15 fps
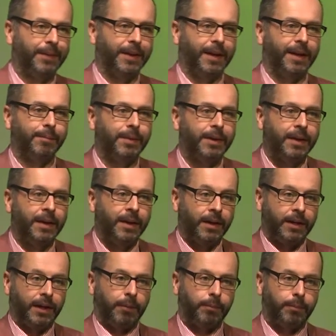
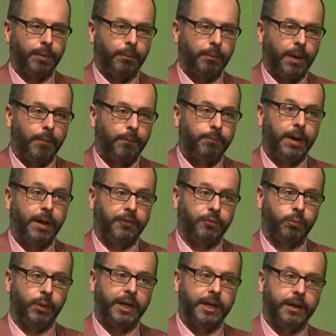But
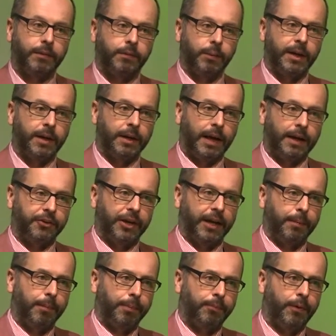we can actually
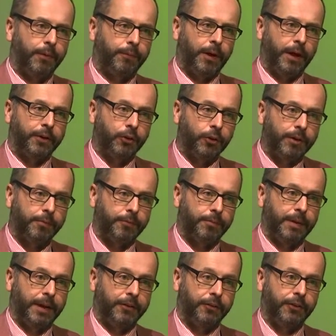provide good
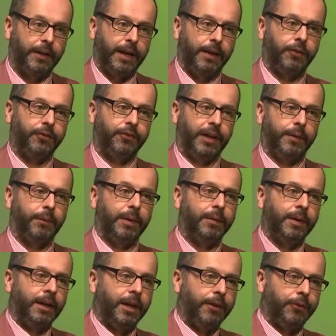information then on saying, well,
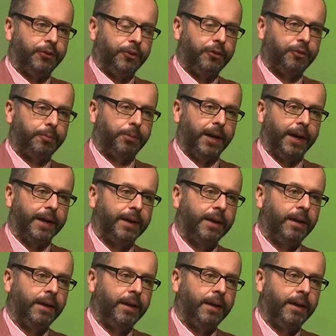if you do spray,